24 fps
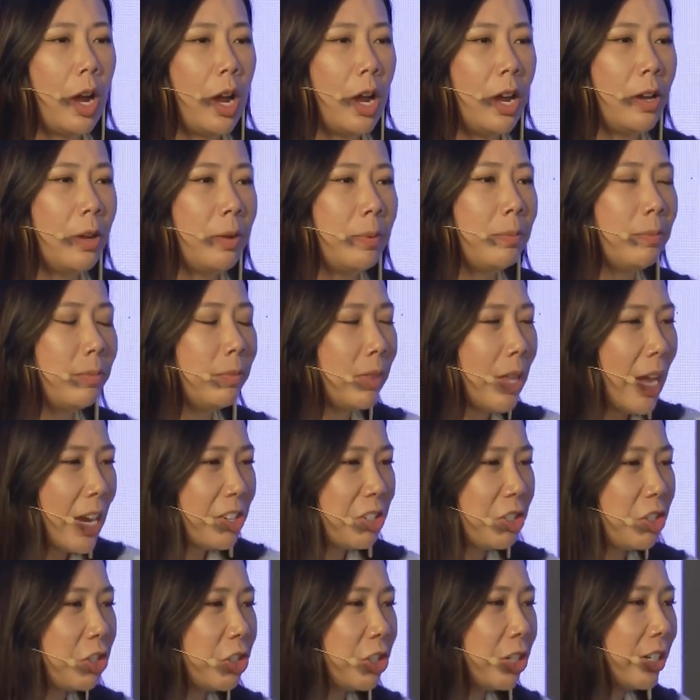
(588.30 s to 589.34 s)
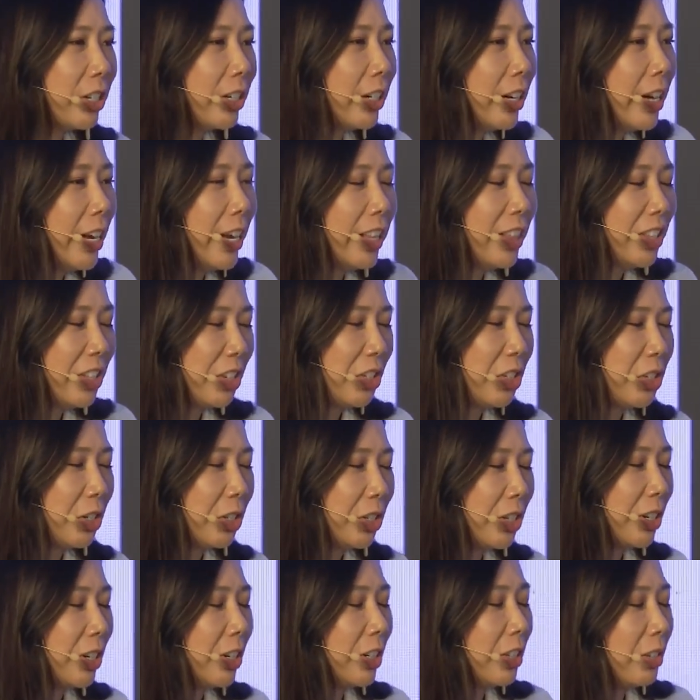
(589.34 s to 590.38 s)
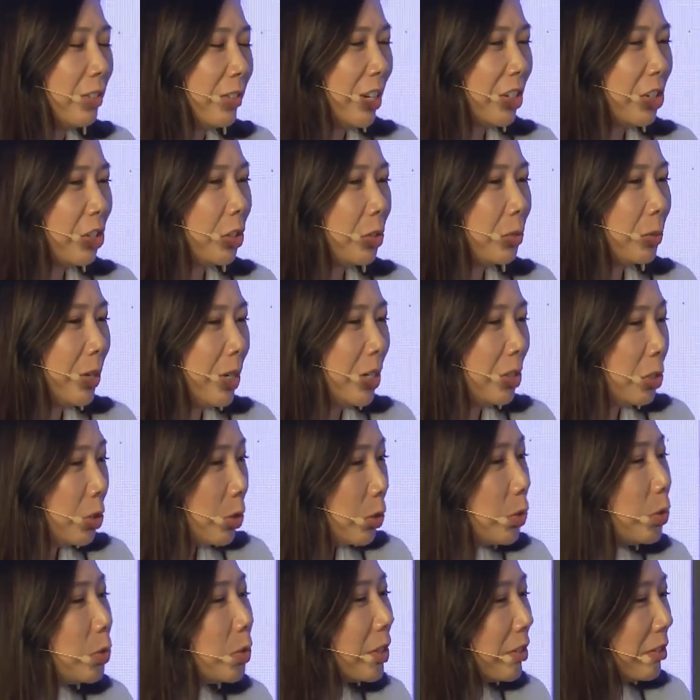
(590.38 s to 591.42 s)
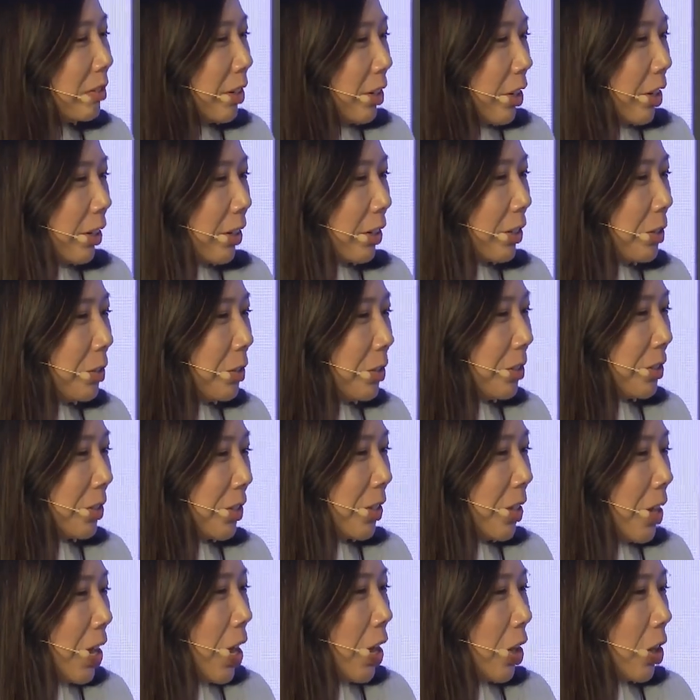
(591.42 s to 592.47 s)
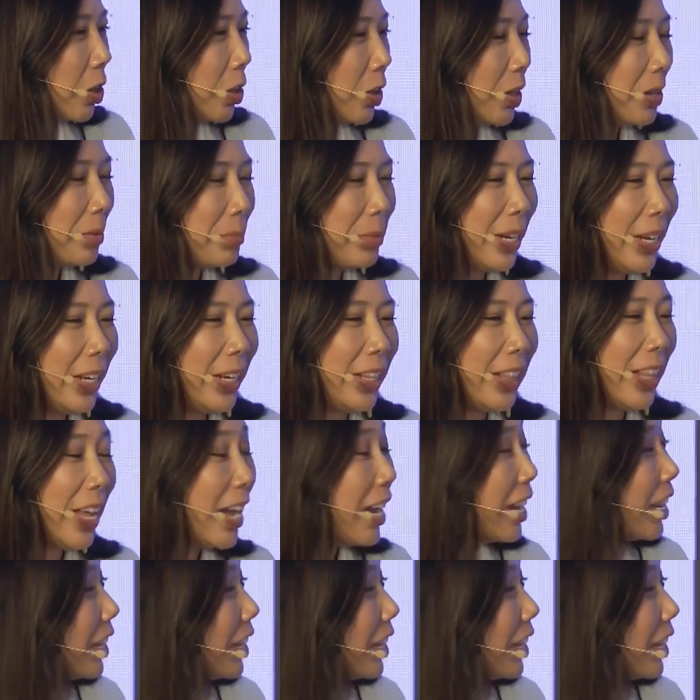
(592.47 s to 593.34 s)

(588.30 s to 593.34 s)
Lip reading: last year and this year, you've actually written 2 different articles claiming that